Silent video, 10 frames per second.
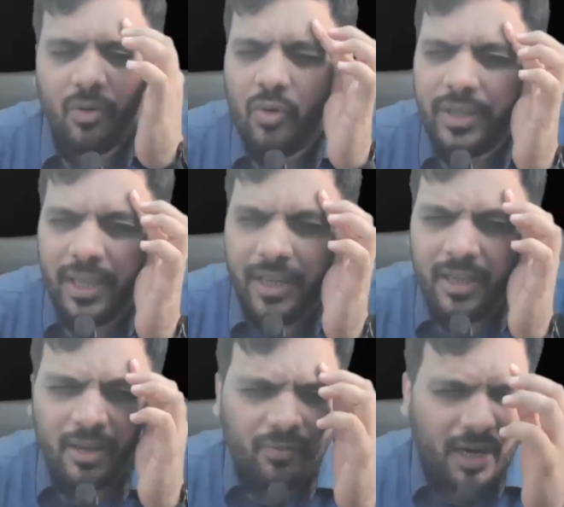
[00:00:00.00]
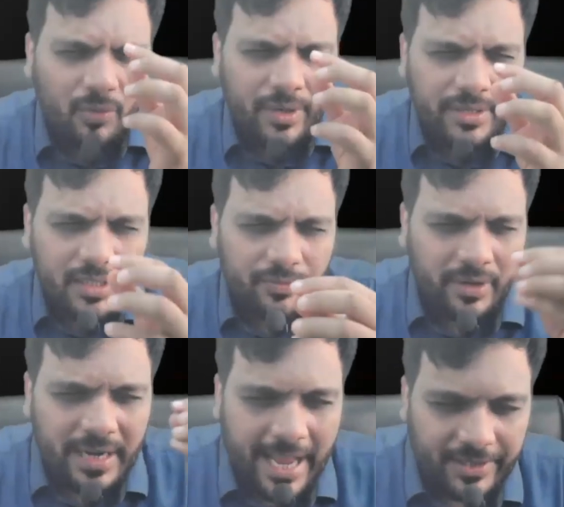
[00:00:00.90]
Okay, we are doing this for
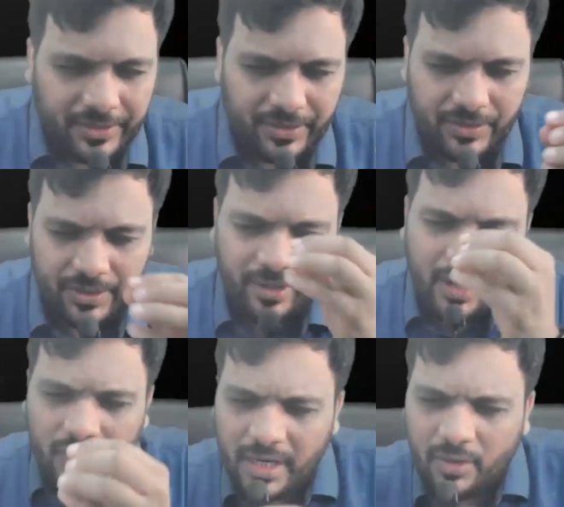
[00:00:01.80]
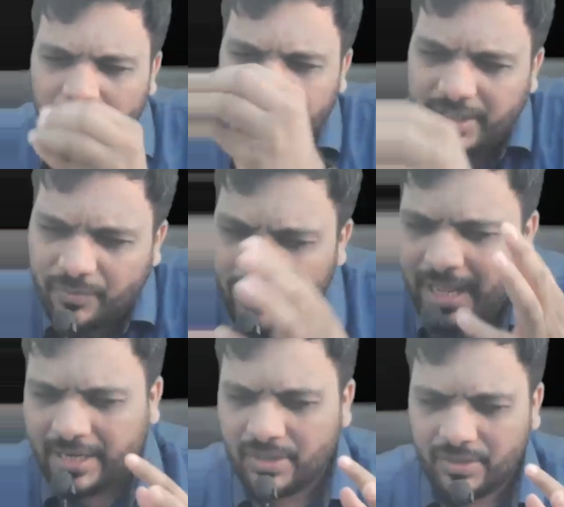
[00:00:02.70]
dash assertion. We are doing this for
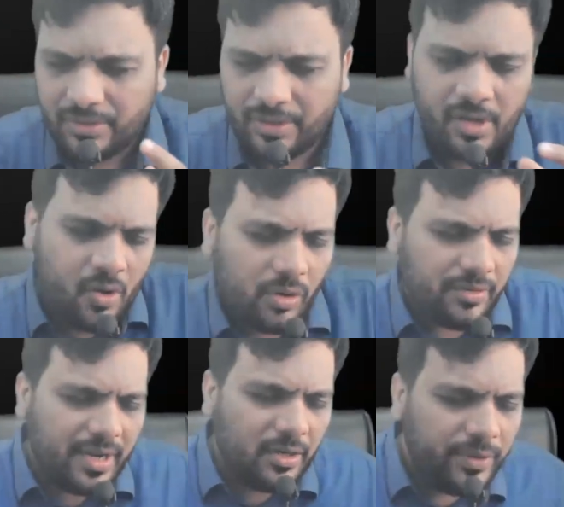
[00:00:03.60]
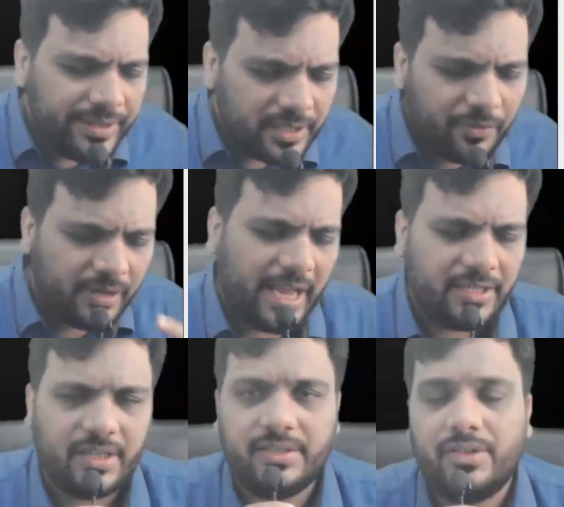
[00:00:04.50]
dash assertion. Okay, we are doing this for
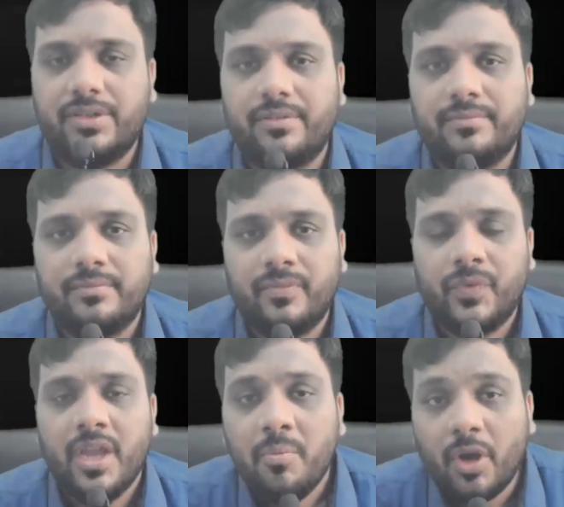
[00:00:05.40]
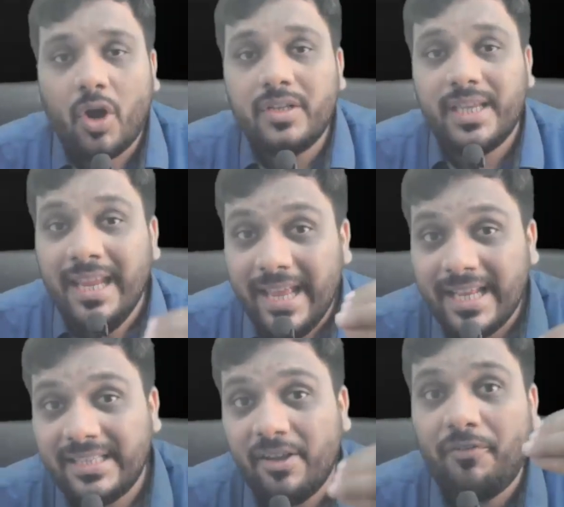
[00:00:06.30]
dash assertion. Because in
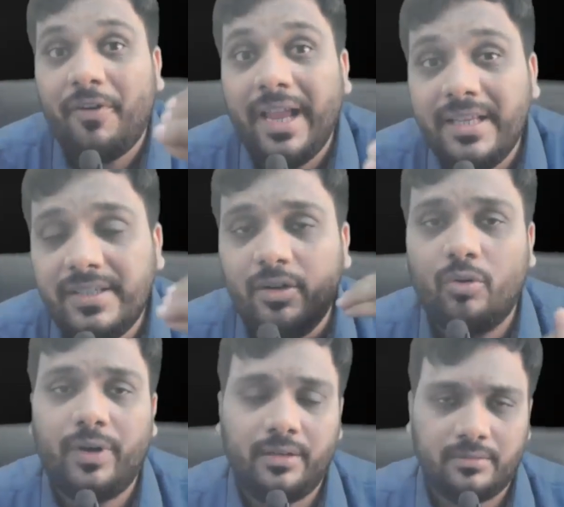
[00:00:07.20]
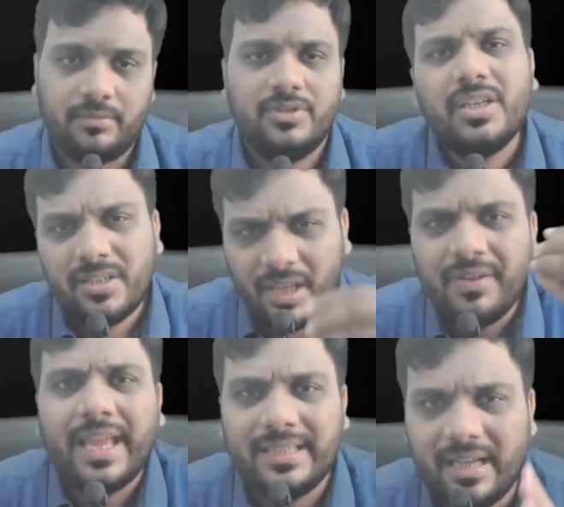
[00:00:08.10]
essay 501, just
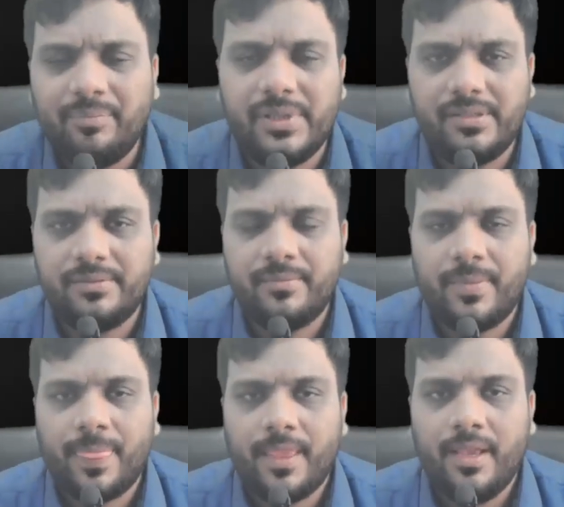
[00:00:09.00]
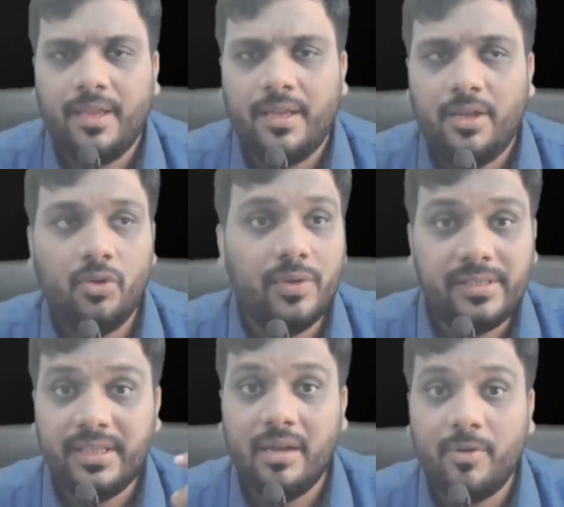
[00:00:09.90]
giving examples, you will
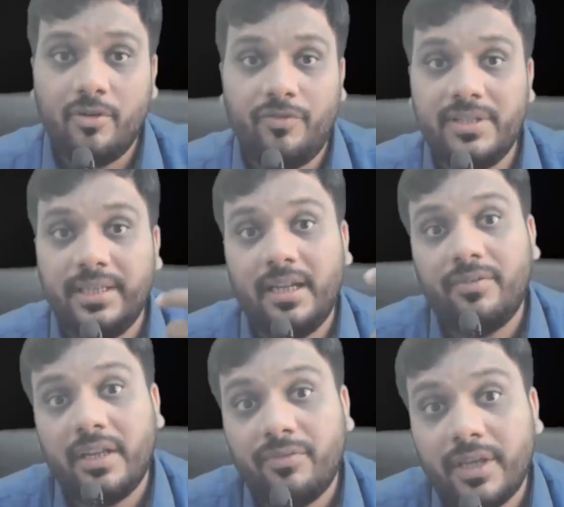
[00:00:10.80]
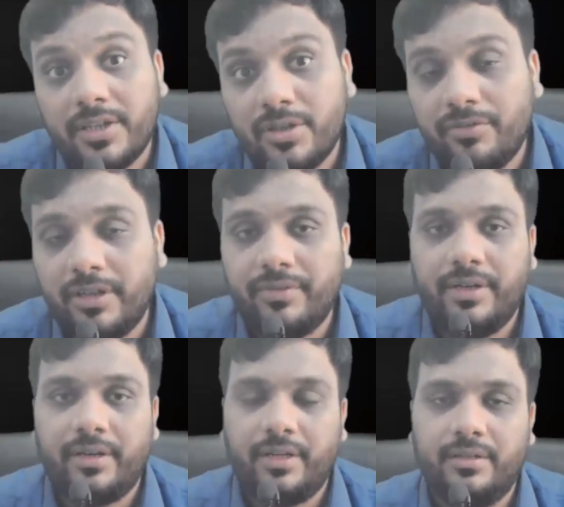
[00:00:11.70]
see about physical verification of inventory.